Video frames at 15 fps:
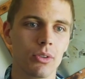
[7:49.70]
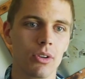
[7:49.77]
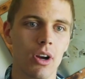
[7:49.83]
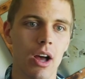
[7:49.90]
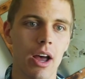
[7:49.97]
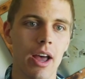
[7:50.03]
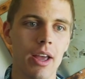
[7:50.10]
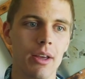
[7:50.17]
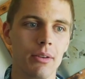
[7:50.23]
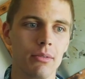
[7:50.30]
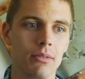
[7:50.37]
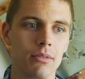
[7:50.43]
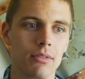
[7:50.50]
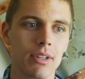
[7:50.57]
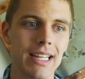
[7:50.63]
uh,
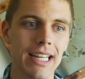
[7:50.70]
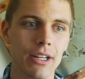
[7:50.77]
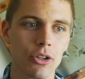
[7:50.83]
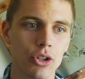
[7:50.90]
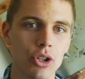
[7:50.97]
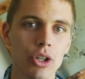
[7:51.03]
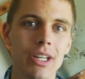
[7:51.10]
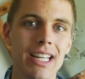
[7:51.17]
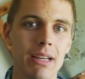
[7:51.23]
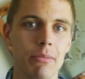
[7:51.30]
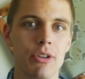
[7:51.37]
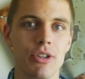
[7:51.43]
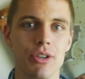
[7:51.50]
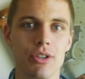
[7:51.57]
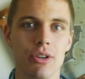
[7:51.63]
get good
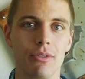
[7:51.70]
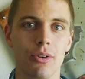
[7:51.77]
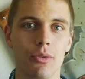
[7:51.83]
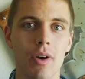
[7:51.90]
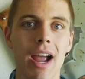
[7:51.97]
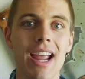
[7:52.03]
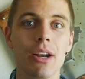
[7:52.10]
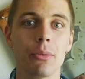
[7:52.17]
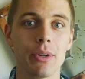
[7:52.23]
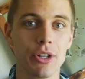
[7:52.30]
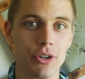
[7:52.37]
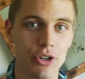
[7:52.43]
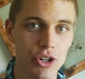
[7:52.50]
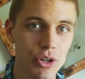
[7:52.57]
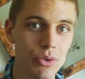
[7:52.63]
images of Orion when
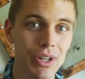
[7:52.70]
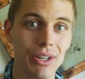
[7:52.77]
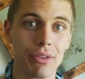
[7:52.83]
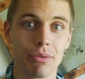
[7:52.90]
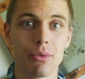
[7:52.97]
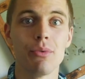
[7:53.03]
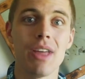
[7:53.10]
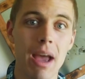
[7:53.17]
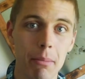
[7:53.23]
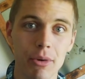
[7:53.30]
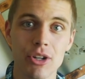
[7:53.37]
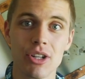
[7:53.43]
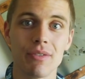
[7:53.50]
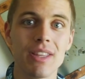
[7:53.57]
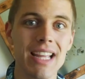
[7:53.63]
you're shooting through that
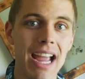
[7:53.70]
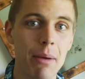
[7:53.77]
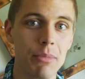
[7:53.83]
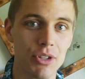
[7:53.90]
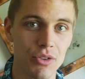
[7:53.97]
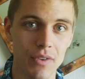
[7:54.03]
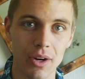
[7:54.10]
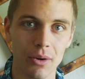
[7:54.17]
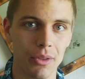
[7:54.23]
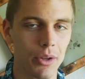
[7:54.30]
much of the atmosphere.